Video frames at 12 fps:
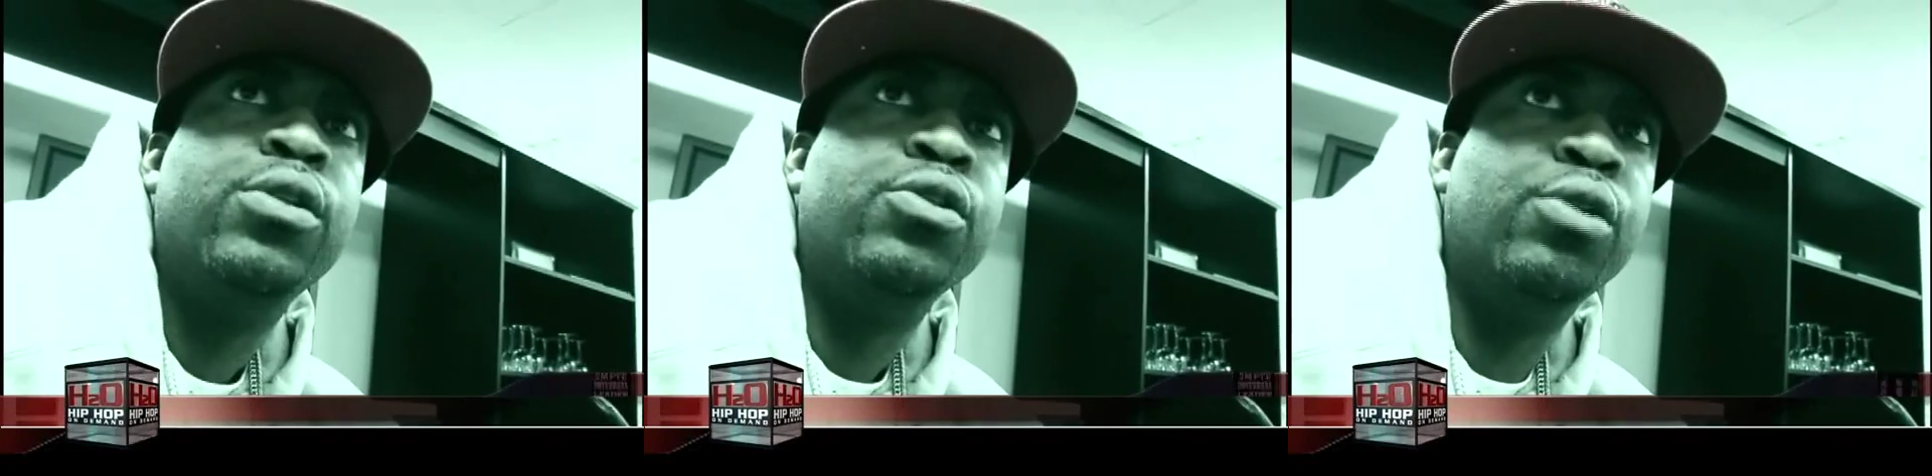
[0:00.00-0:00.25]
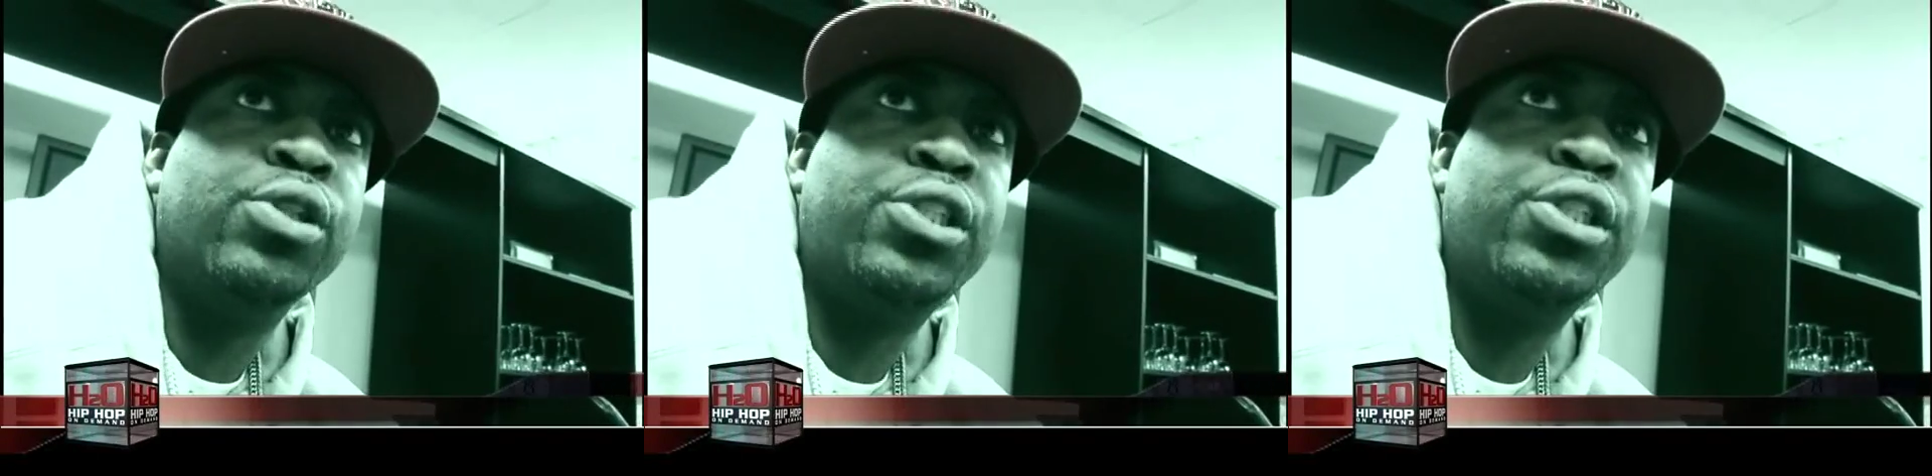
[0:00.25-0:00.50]

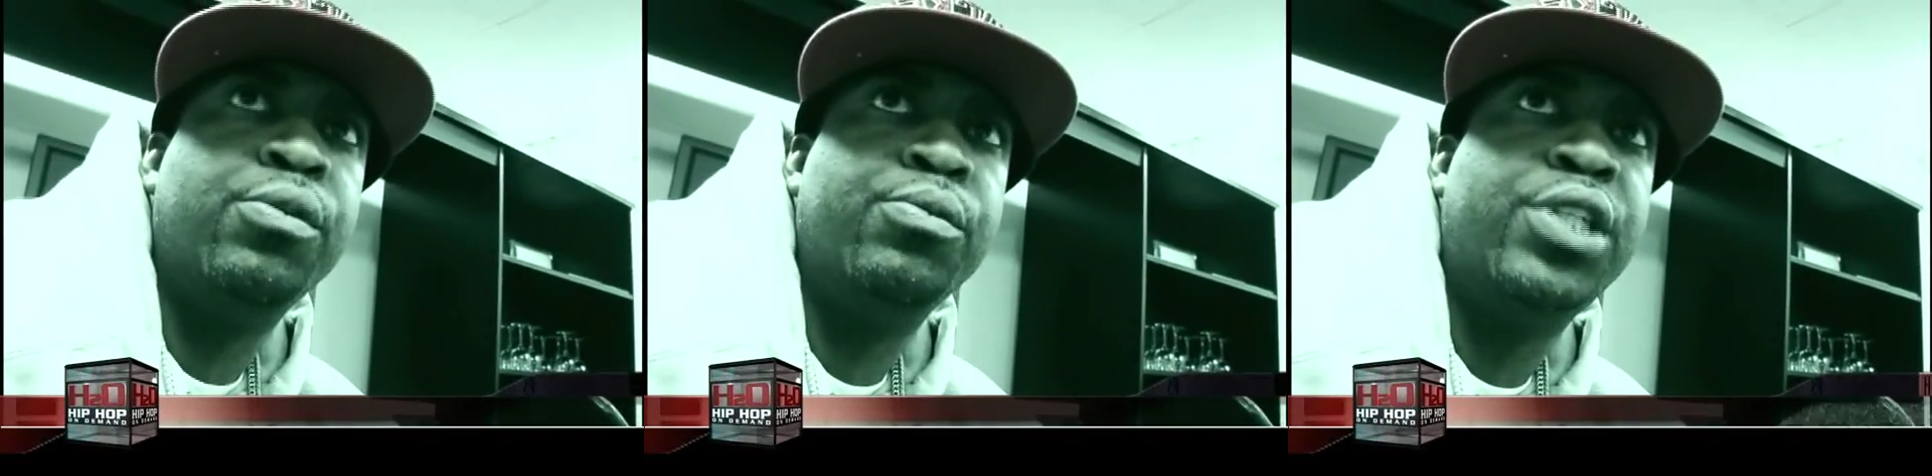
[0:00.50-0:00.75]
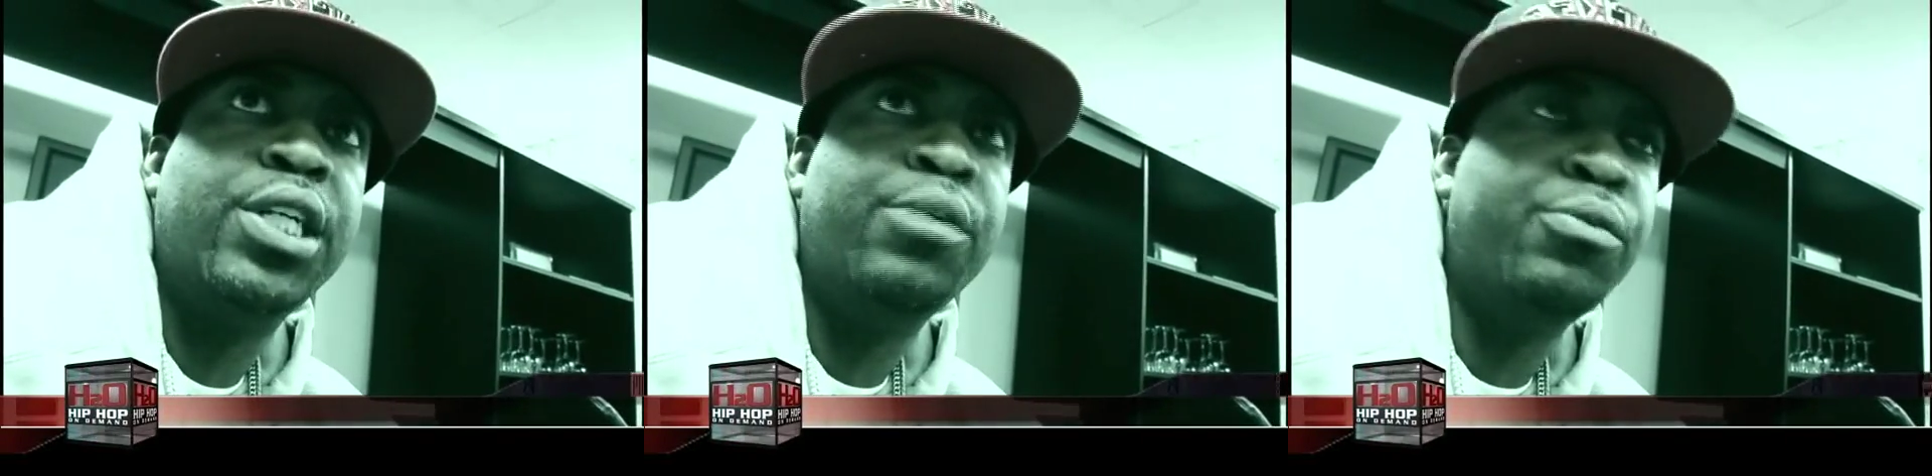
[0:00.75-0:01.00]
You understand what I'm
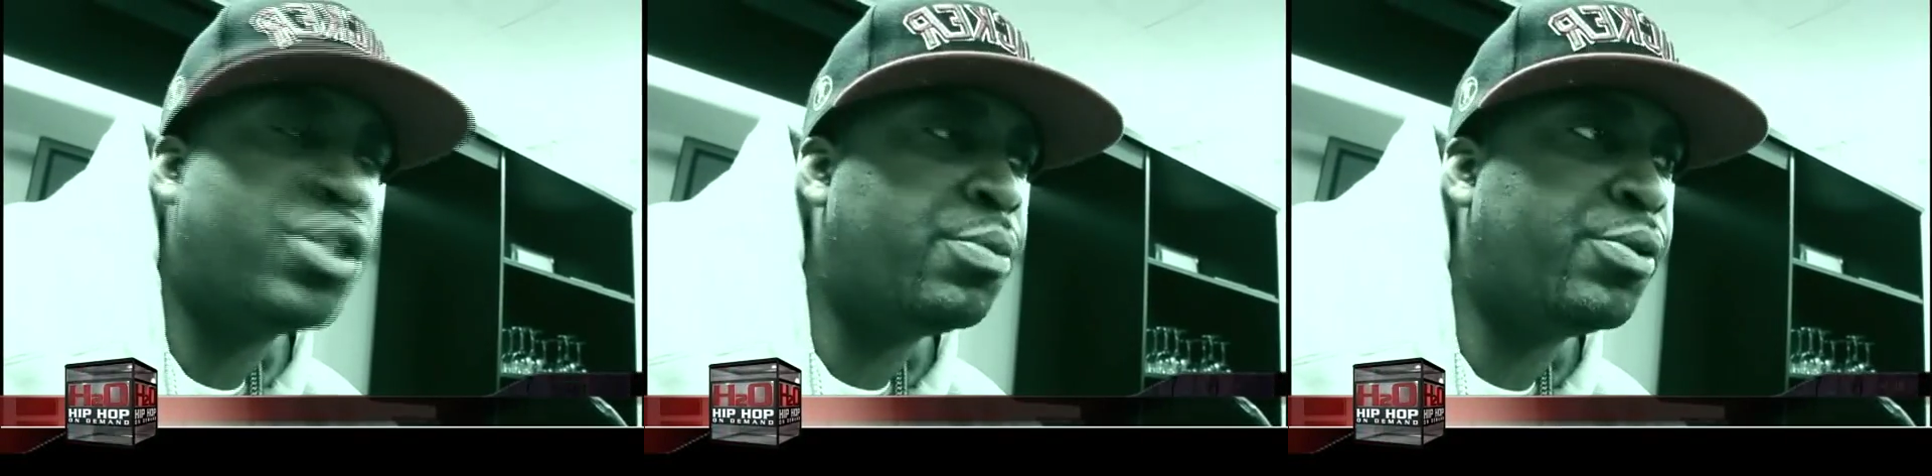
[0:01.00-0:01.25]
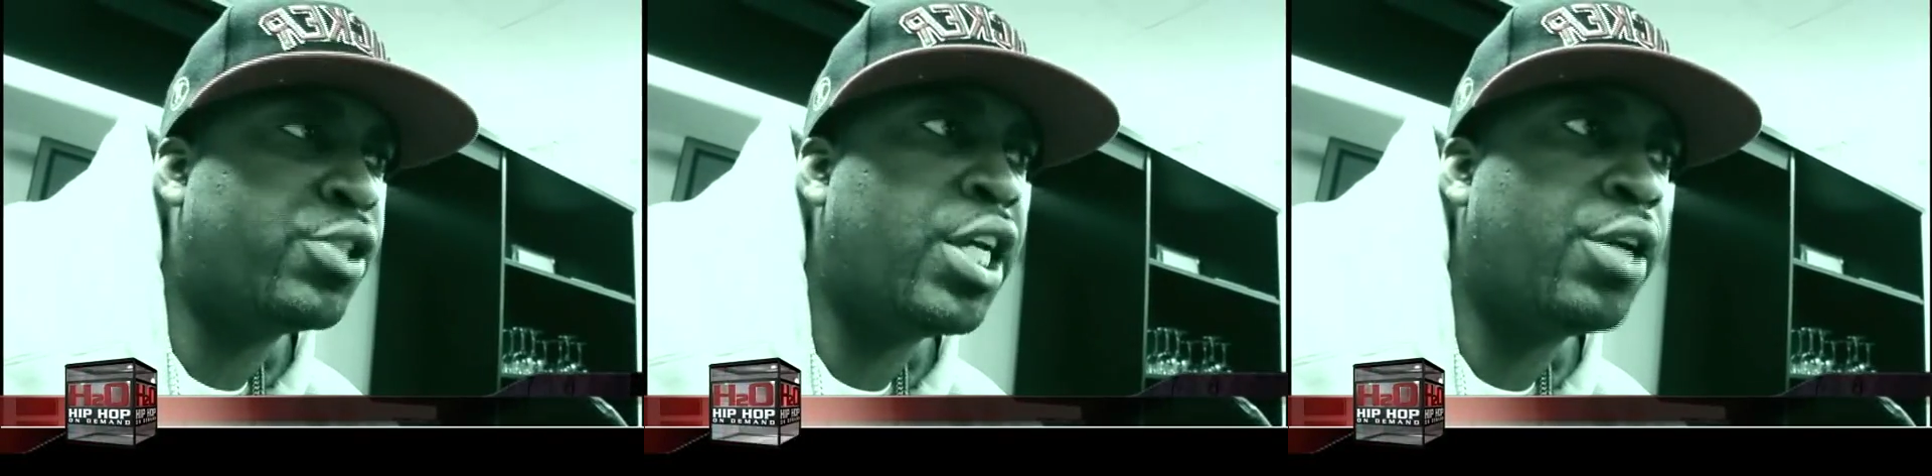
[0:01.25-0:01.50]
saying? Mr.
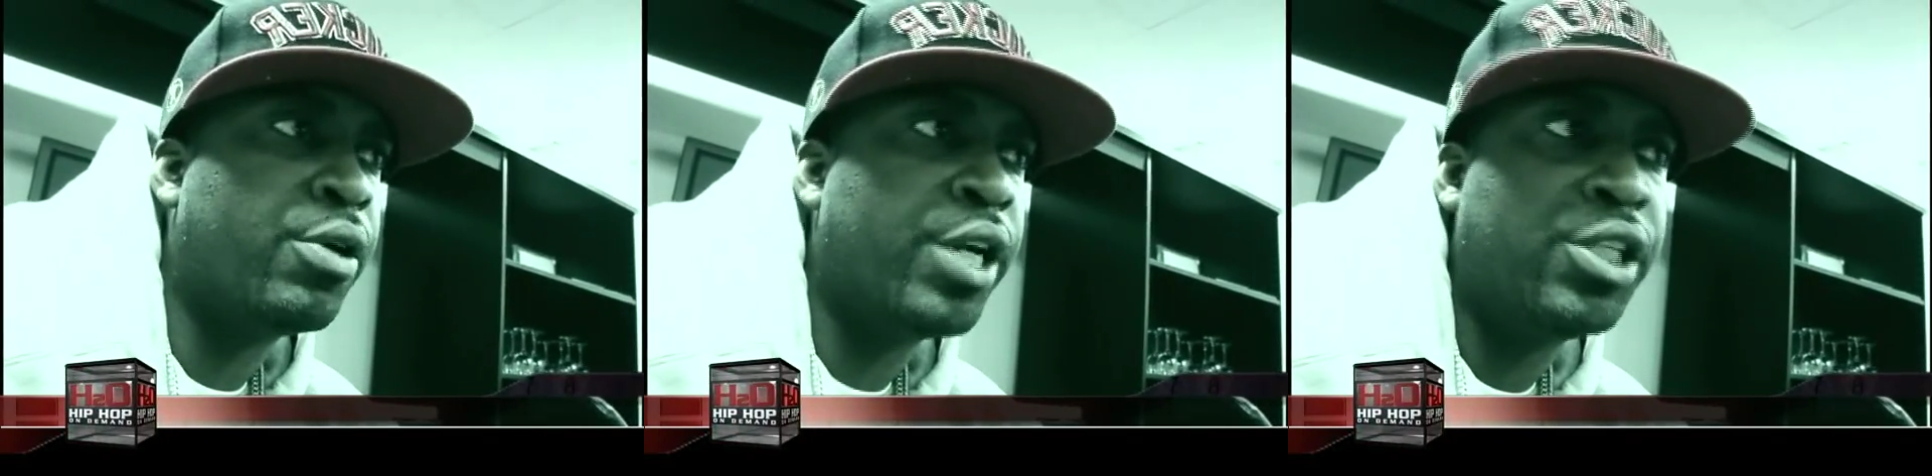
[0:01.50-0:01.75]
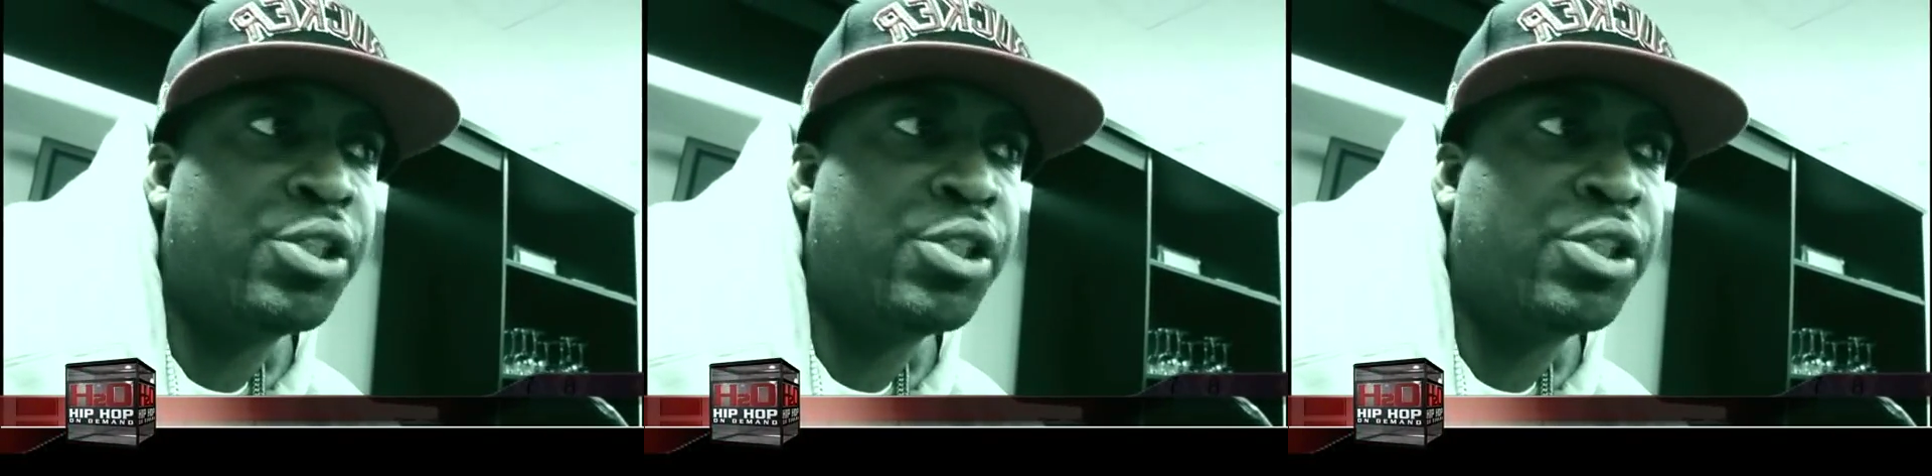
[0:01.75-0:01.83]
Potato Head,